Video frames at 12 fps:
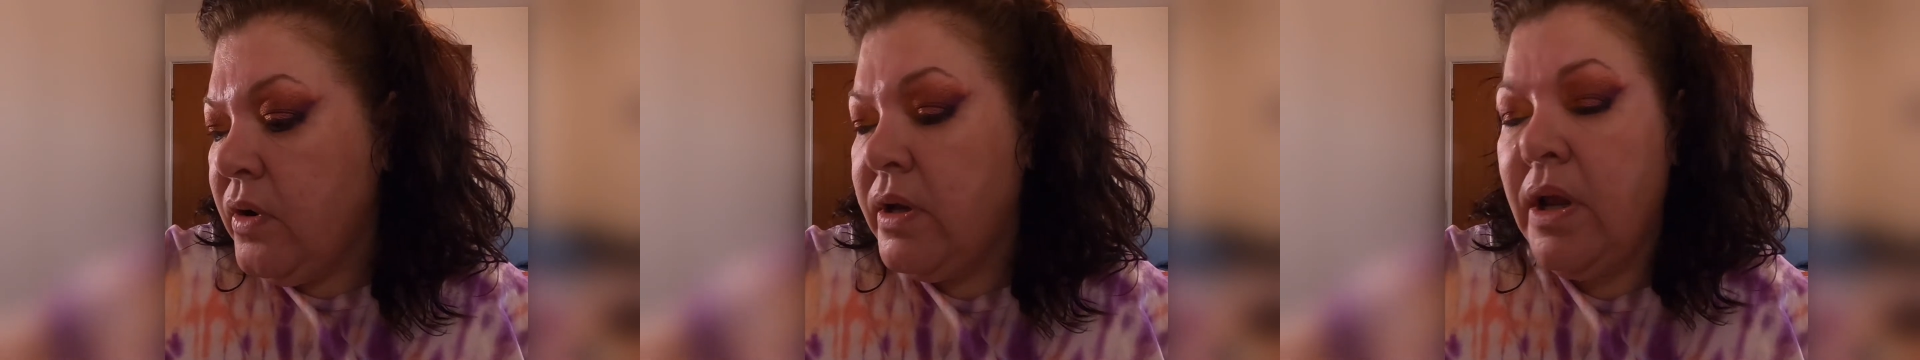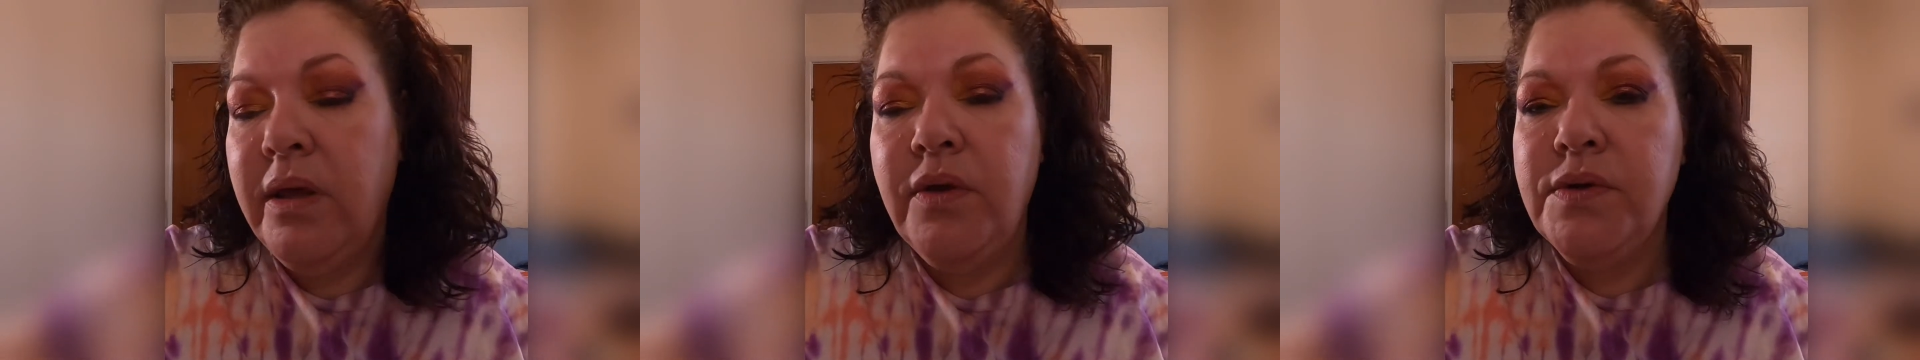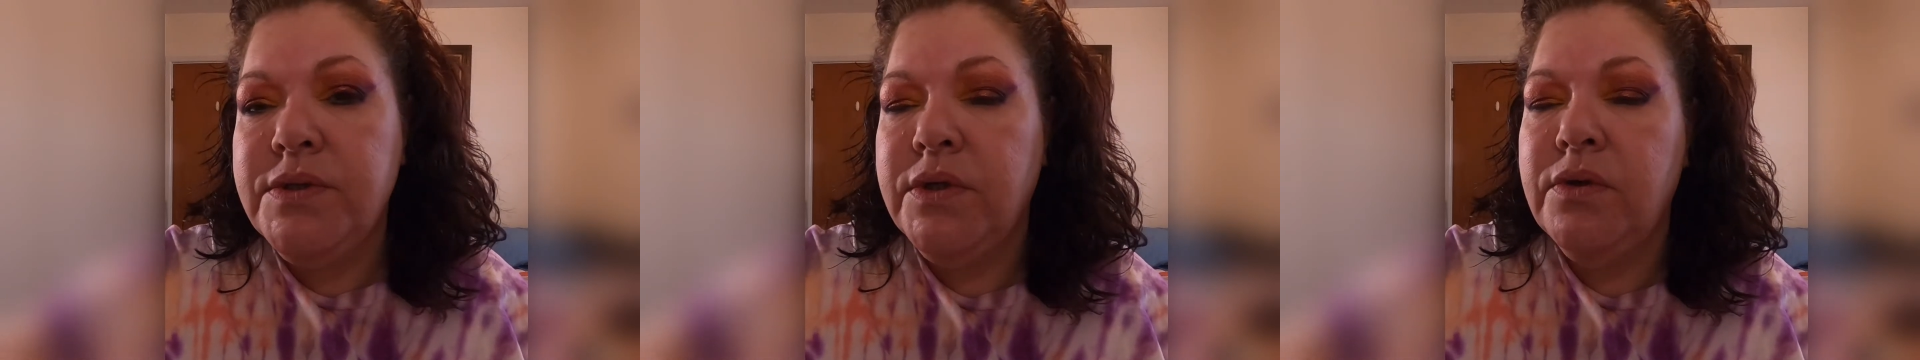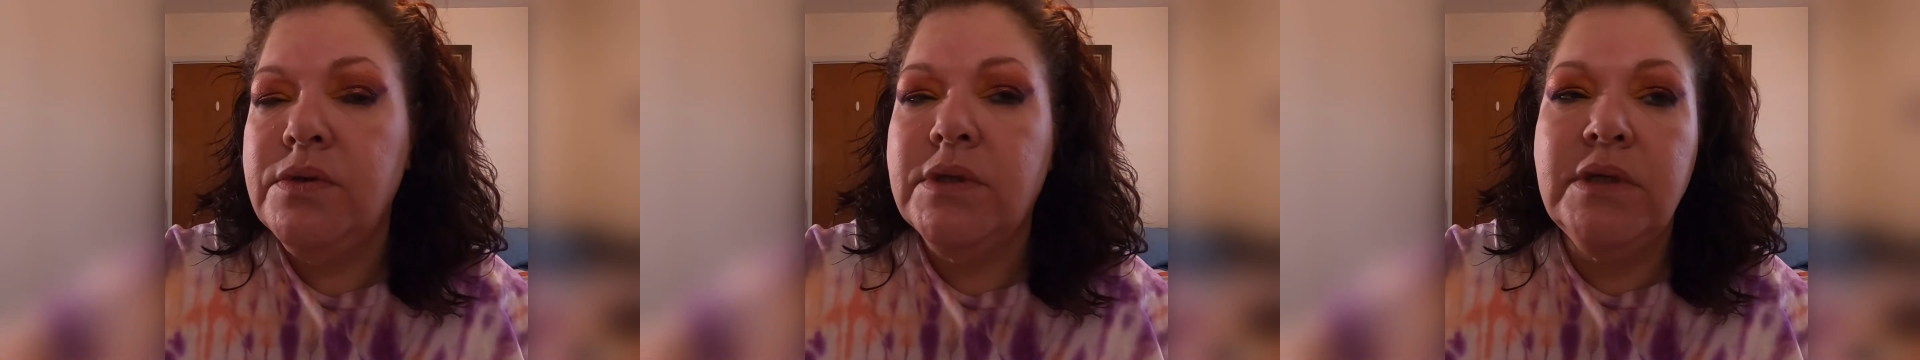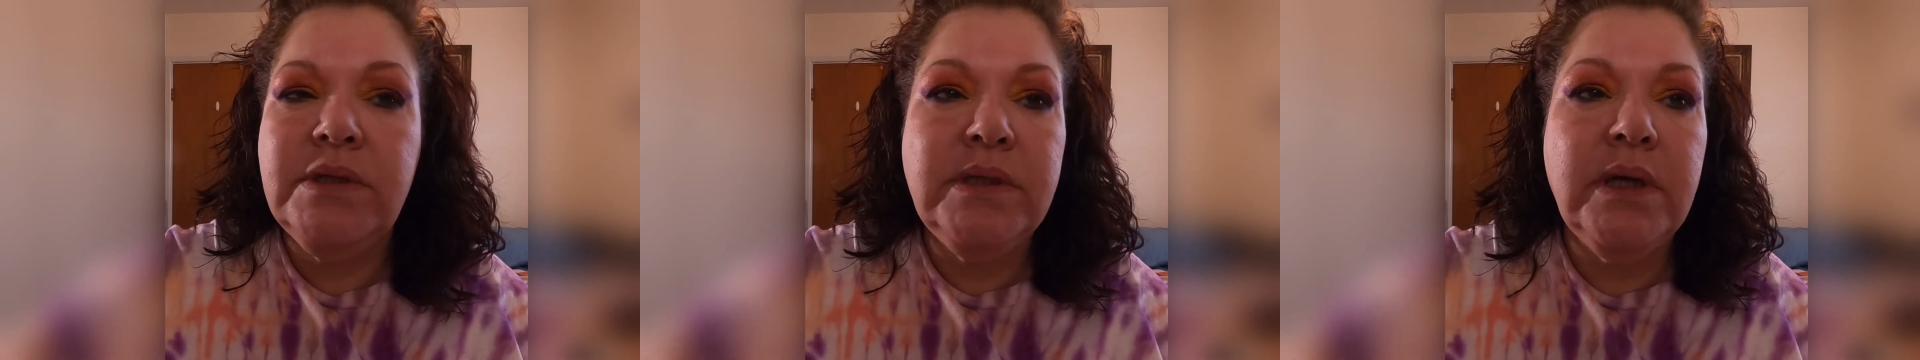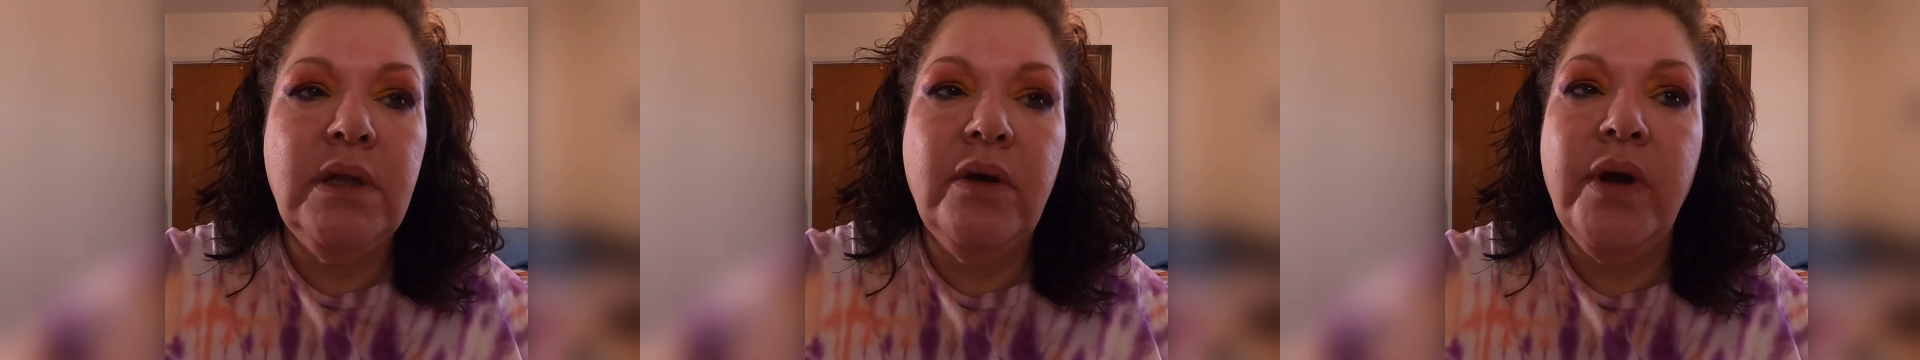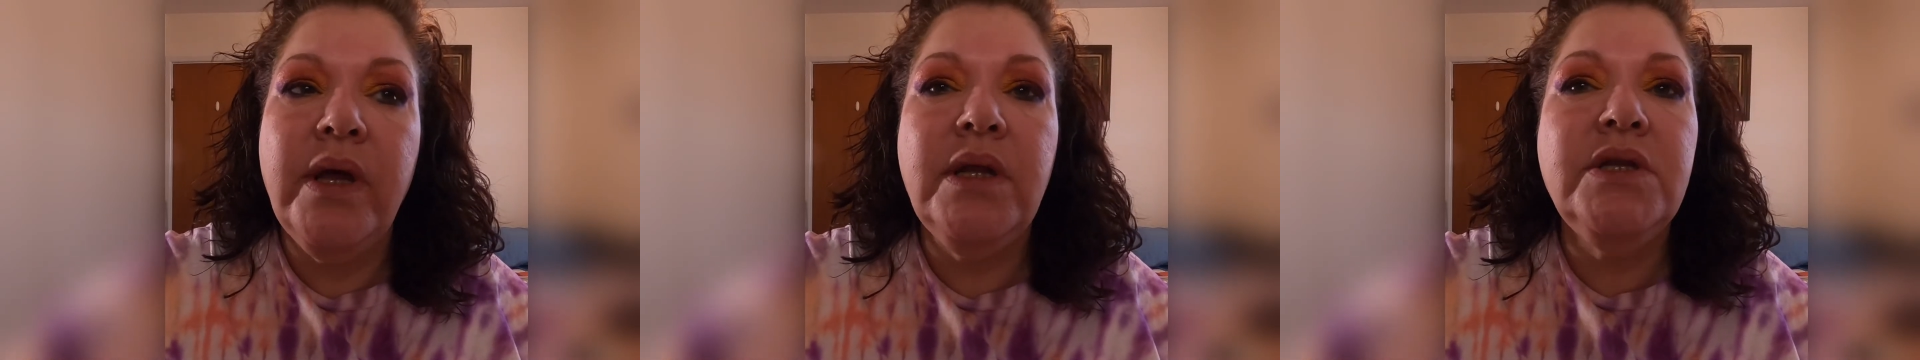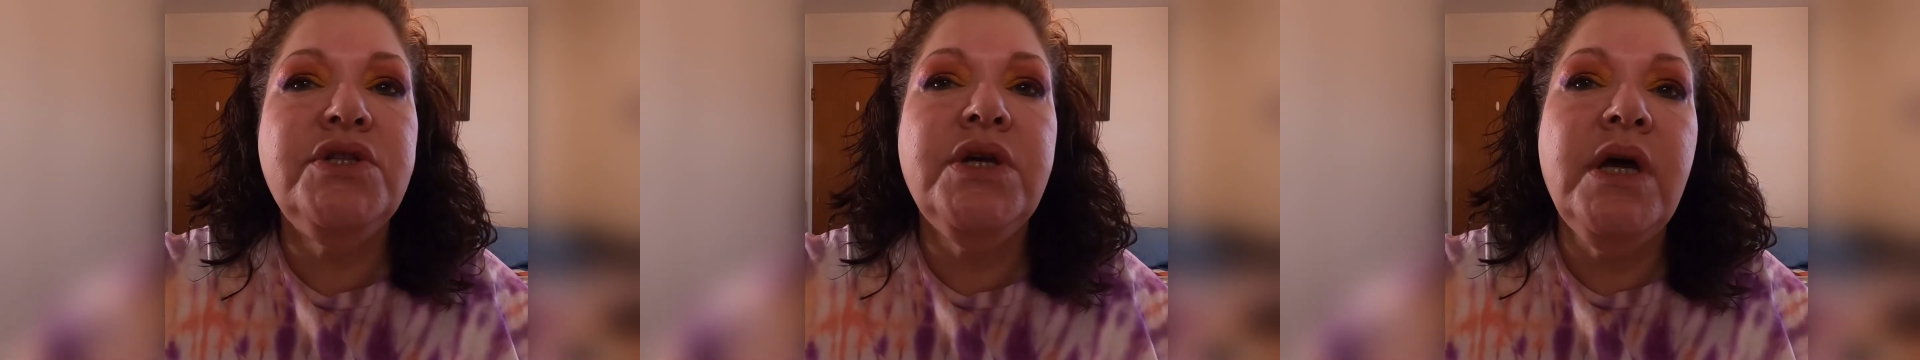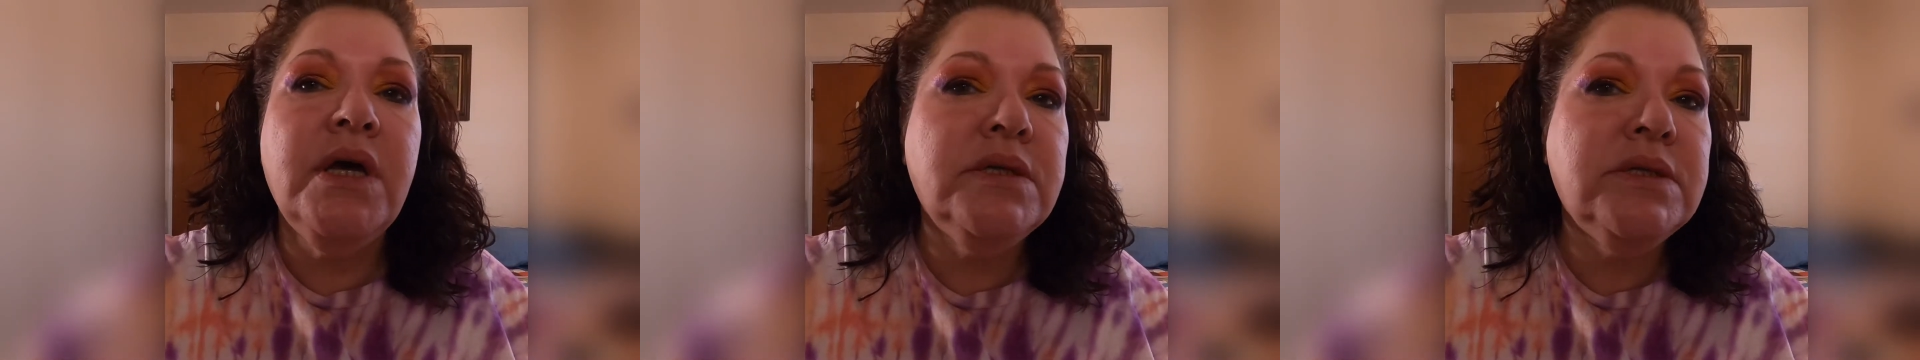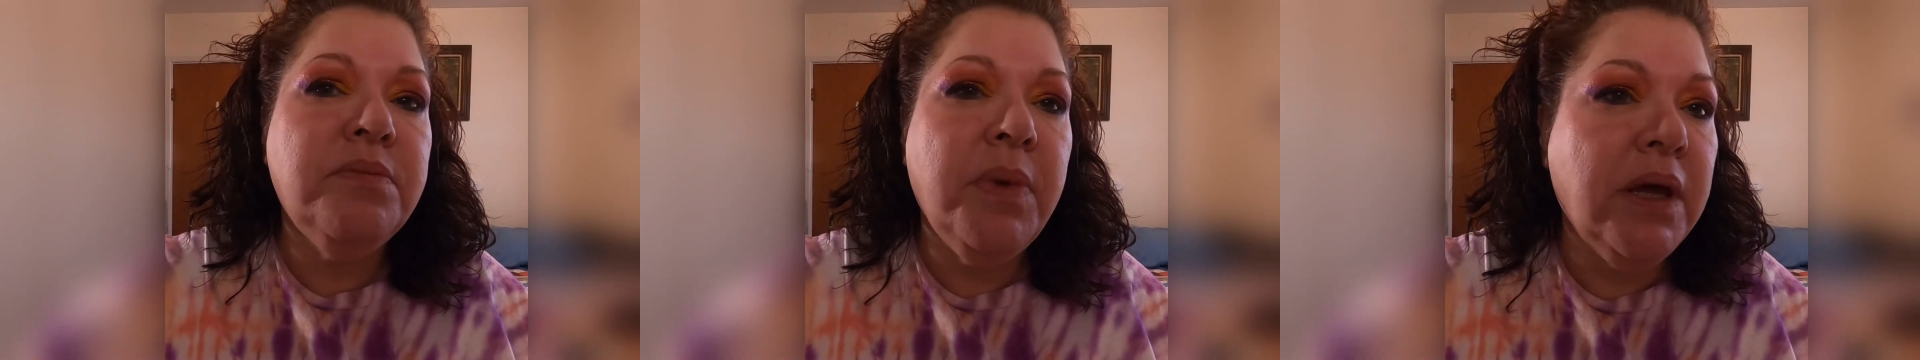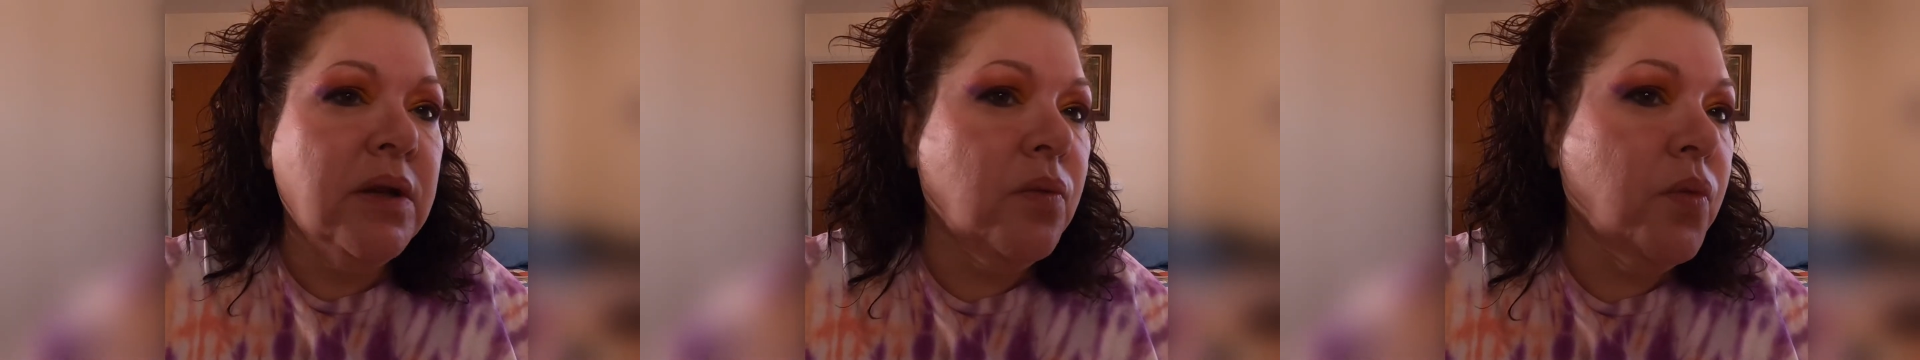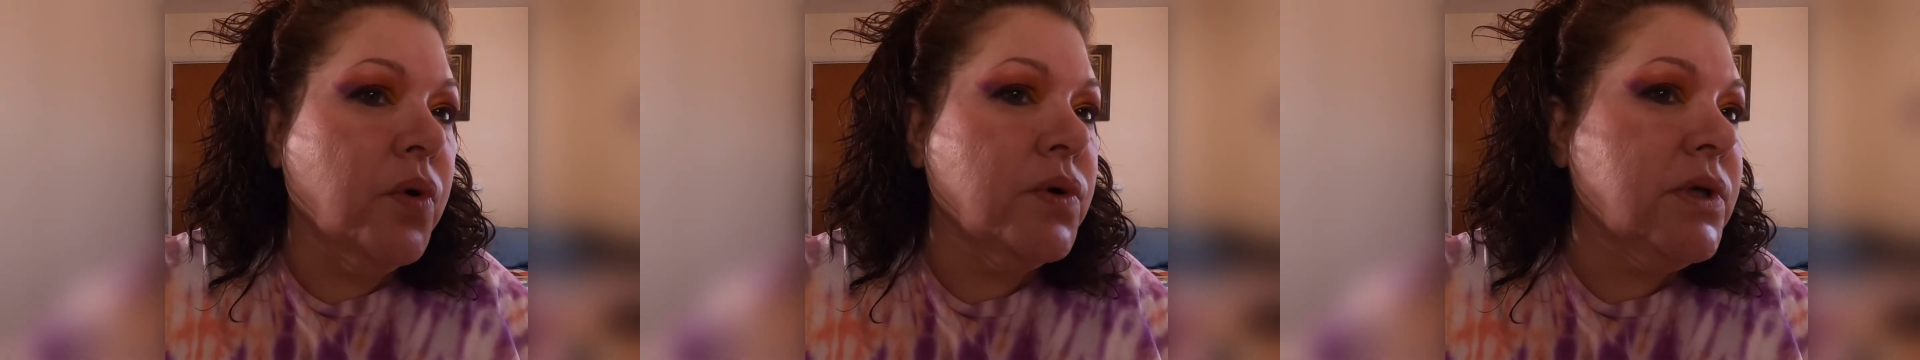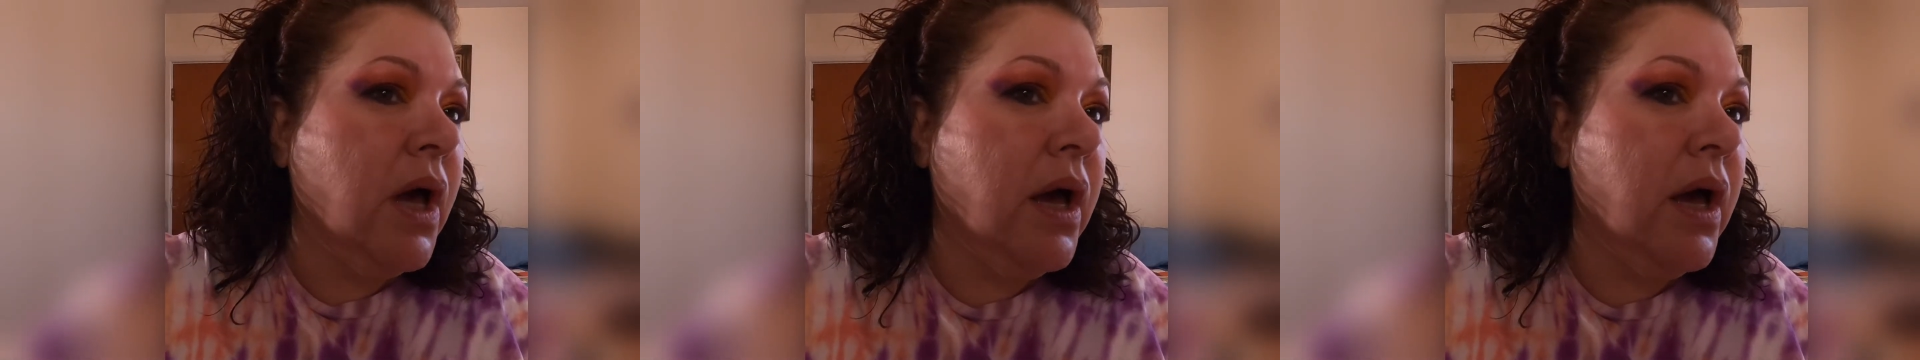and I used to use concealer, and it just made it worse.